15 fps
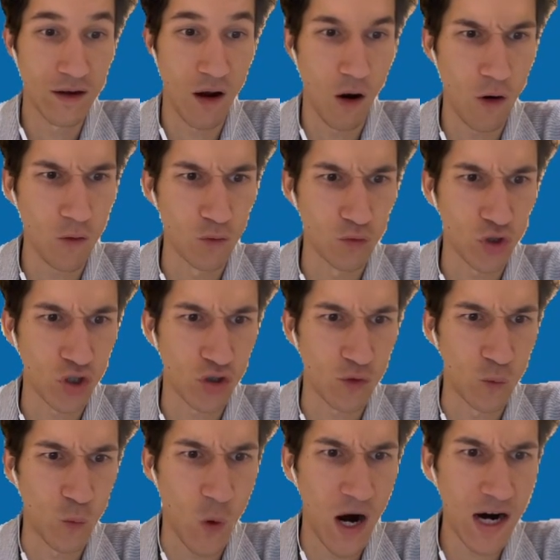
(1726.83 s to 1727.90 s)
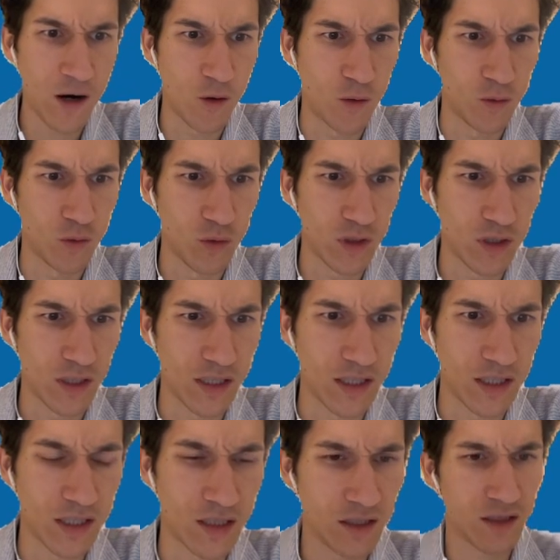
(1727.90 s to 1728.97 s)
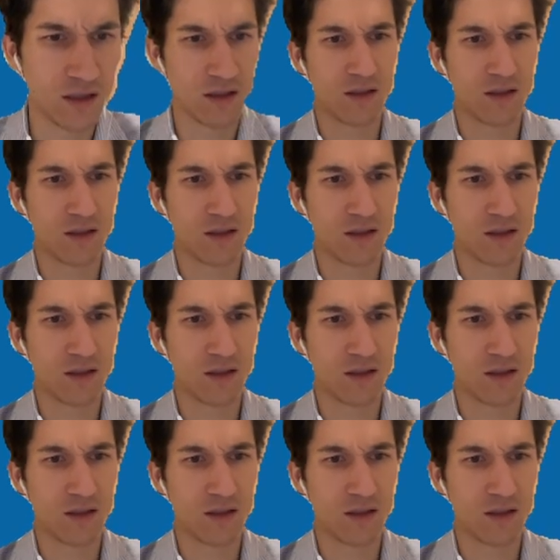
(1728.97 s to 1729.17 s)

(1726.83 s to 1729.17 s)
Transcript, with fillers: Oh wow, look at this.